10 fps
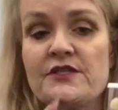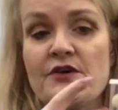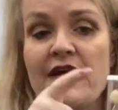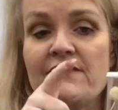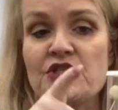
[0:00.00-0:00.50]

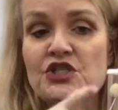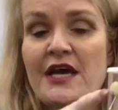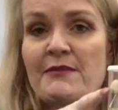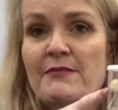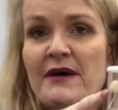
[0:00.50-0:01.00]
You have a
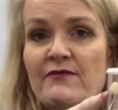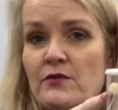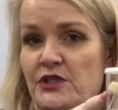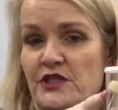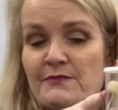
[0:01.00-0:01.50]
chamois buffer,
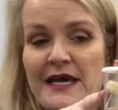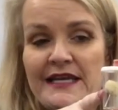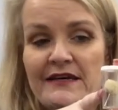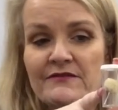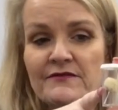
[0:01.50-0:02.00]
which is made
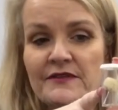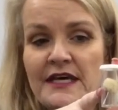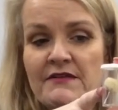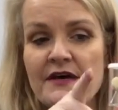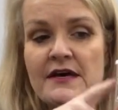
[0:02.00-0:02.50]
out of
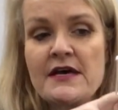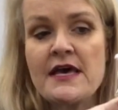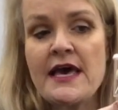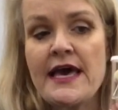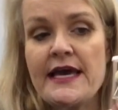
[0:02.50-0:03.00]
leather,
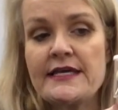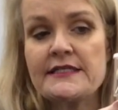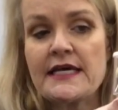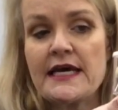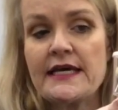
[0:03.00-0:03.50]

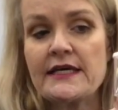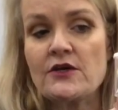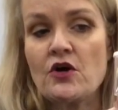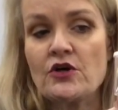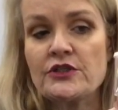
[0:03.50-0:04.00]
and a
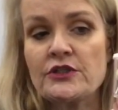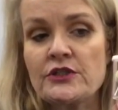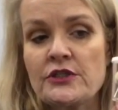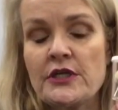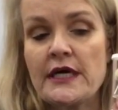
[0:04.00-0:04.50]

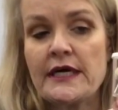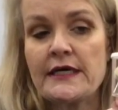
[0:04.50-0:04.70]
cotton